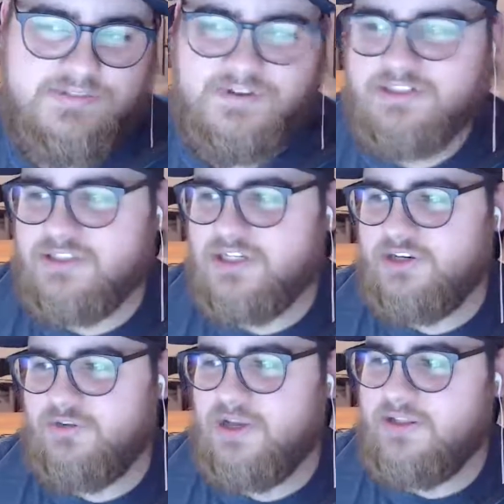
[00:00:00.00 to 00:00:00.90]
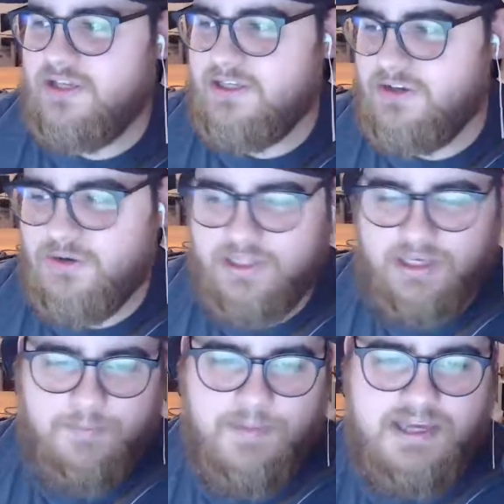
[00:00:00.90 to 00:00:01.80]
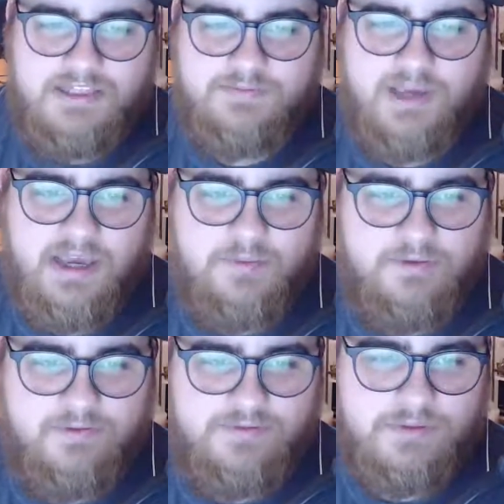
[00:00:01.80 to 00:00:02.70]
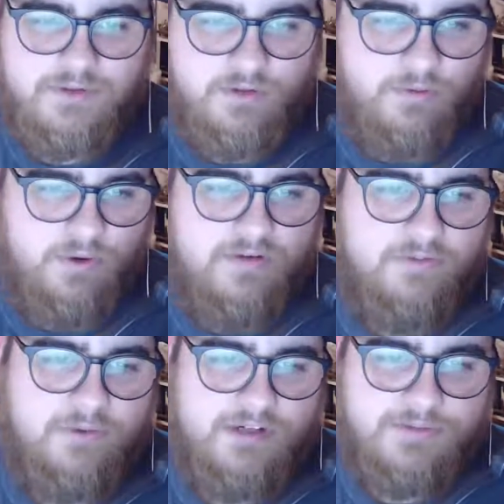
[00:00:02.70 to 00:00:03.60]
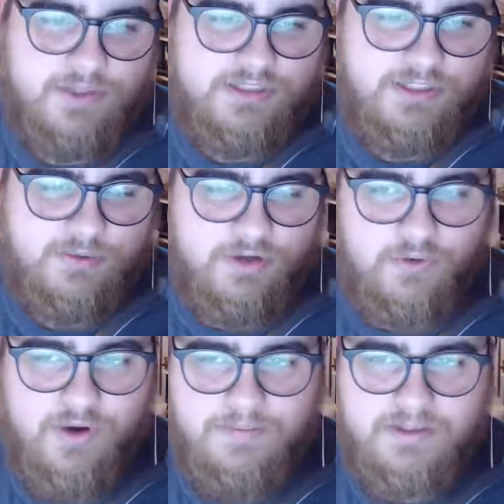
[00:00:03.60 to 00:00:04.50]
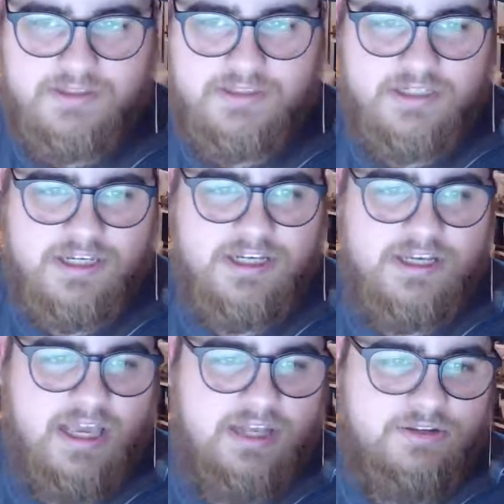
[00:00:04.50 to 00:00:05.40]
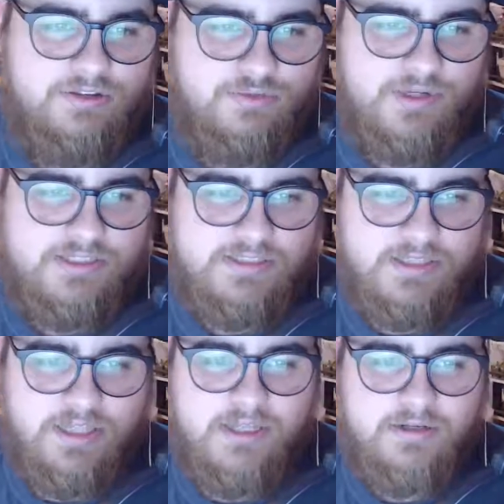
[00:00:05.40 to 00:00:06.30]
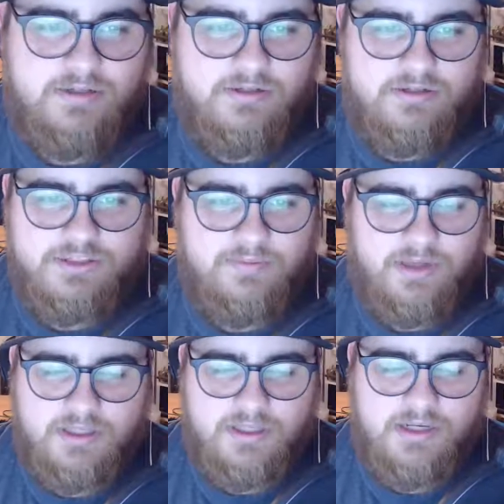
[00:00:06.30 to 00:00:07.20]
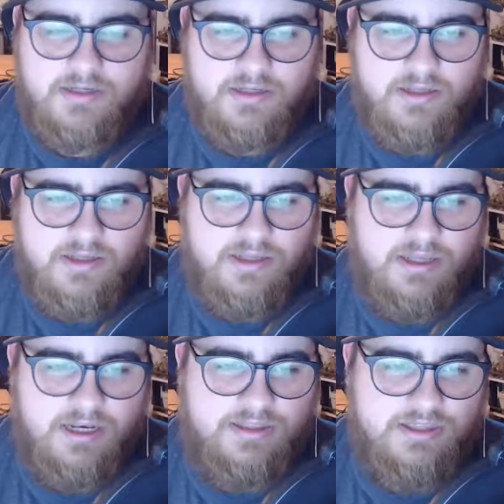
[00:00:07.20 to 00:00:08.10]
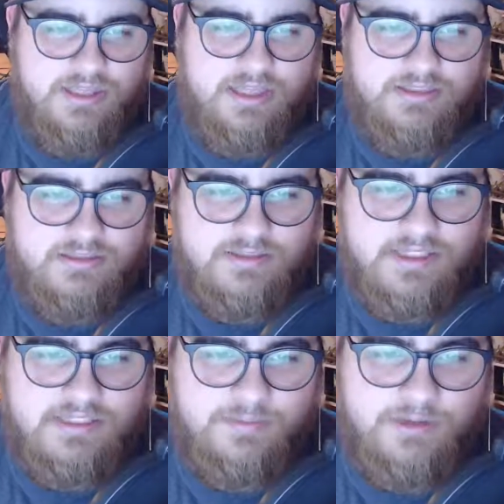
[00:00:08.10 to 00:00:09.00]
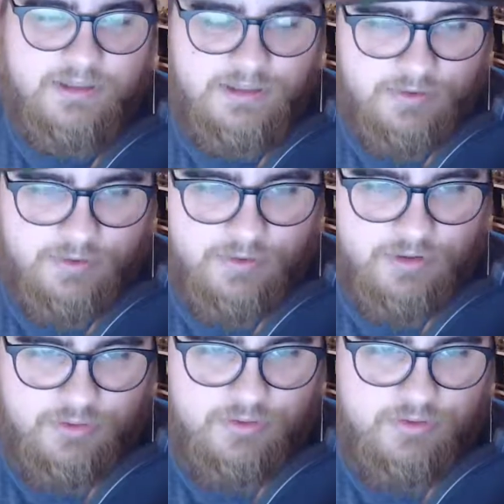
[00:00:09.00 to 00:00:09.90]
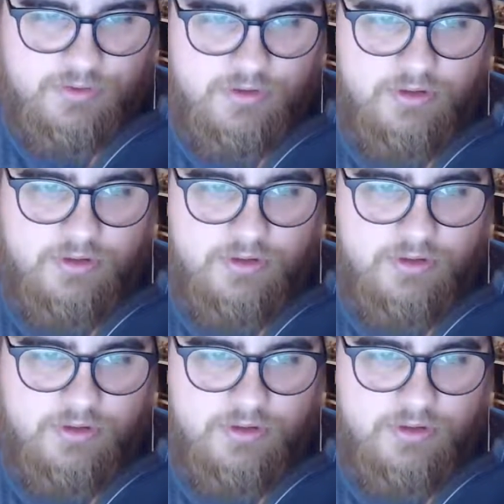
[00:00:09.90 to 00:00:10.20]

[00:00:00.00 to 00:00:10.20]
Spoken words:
eventually going to create like, like a maze map of some sort where everybody spawns in with no weapons and you just race to the end or something like that. And I think that type of thing is going to be really cool.